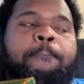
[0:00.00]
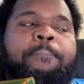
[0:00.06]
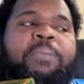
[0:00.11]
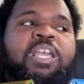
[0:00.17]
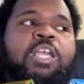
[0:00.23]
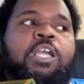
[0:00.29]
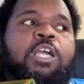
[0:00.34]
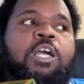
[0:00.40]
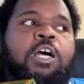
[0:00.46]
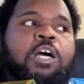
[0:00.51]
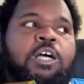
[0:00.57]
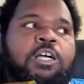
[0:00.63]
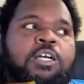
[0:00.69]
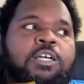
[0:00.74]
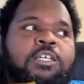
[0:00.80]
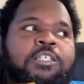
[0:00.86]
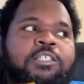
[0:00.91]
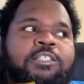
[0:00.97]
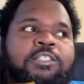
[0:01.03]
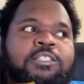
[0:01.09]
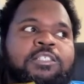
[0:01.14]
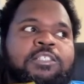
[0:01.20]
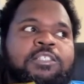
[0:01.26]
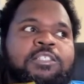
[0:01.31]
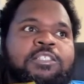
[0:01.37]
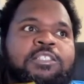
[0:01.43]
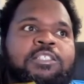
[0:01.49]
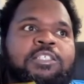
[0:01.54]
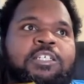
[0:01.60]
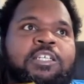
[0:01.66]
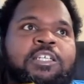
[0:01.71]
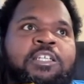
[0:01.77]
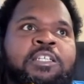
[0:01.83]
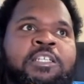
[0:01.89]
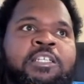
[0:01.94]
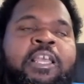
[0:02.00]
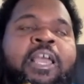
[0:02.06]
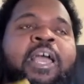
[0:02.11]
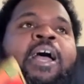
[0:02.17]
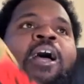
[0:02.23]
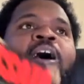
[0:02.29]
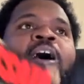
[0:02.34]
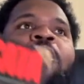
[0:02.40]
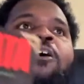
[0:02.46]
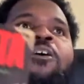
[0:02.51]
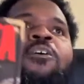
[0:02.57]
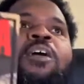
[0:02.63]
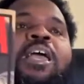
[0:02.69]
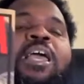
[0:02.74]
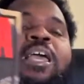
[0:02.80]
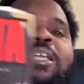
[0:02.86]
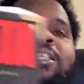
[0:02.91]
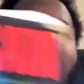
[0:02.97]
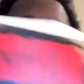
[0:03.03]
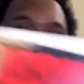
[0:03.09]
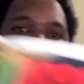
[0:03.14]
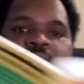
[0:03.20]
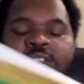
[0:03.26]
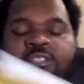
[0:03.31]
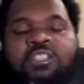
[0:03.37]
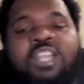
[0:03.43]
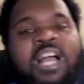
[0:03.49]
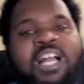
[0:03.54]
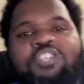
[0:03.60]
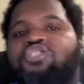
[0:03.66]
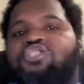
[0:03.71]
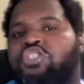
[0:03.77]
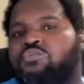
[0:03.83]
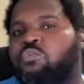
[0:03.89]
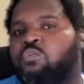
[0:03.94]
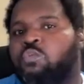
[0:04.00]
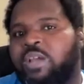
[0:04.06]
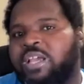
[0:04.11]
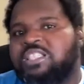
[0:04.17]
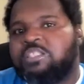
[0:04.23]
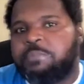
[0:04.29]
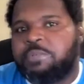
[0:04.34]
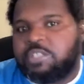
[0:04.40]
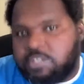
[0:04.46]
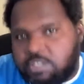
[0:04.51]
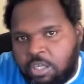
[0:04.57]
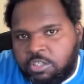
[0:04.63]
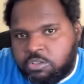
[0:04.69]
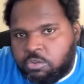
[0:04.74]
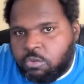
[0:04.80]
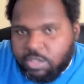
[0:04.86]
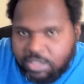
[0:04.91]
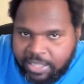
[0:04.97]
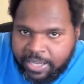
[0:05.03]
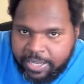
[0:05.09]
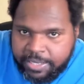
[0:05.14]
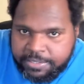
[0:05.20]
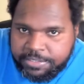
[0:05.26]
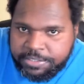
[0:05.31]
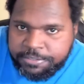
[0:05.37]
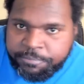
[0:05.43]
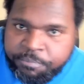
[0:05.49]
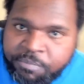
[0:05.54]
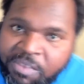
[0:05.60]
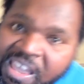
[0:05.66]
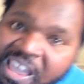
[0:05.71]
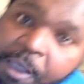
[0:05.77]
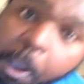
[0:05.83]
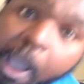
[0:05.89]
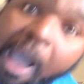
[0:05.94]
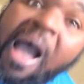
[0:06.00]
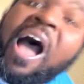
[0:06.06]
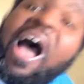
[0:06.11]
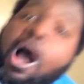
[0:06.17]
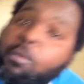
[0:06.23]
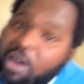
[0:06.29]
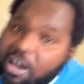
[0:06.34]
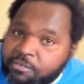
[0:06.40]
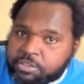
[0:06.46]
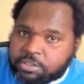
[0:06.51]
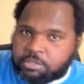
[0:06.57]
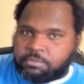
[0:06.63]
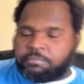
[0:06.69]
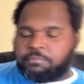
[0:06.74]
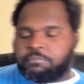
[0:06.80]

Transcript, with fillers: because now it's not just race, but it's also class. However,